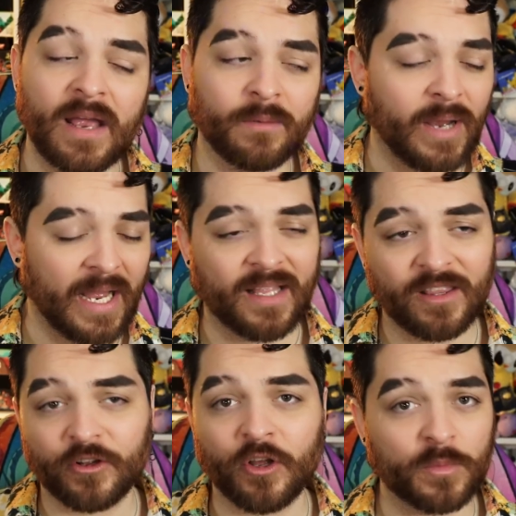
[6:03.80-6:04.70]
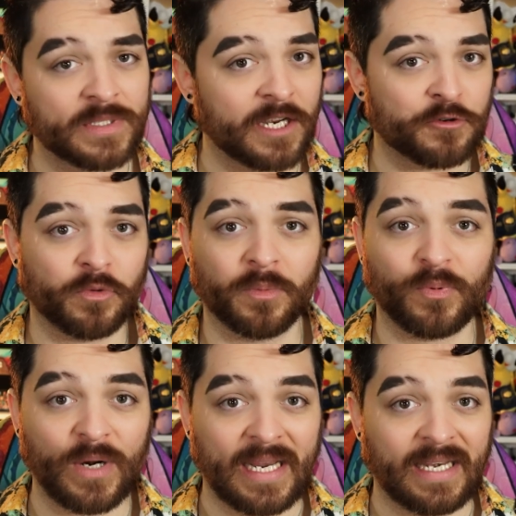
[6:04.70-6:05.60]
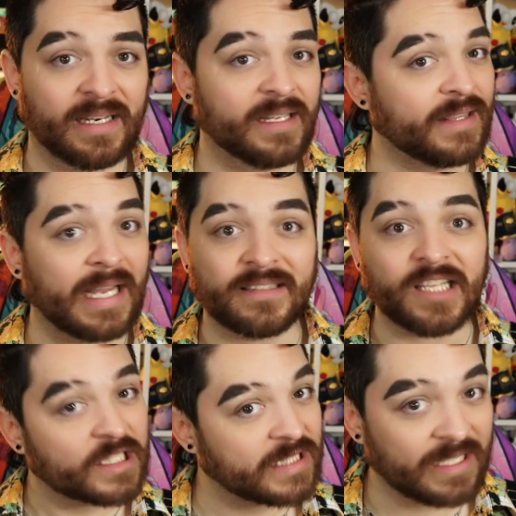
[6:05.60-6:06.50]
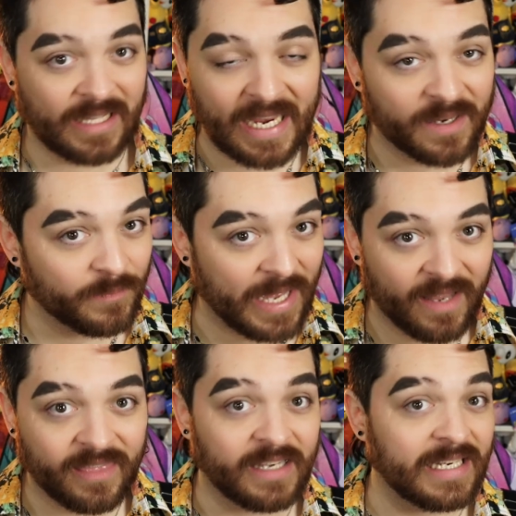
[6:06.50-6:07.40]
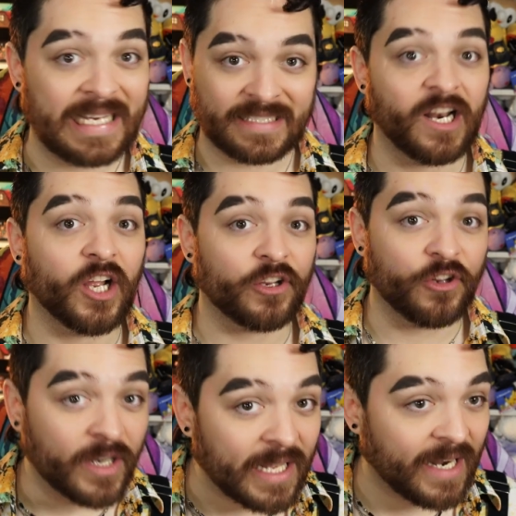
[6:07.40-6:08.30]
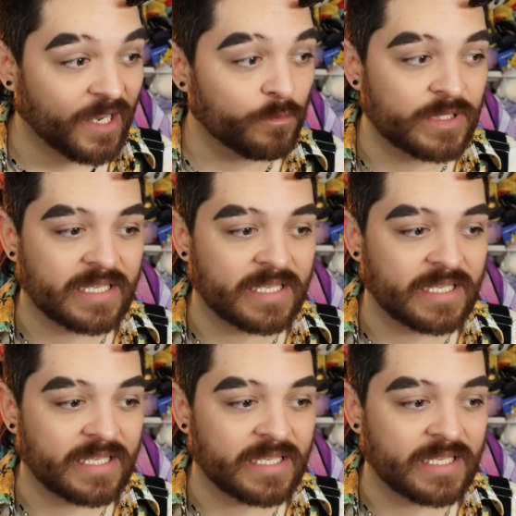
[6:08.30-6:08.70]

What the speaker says: and my little homosexual brain that doesn't like math and is not good at it was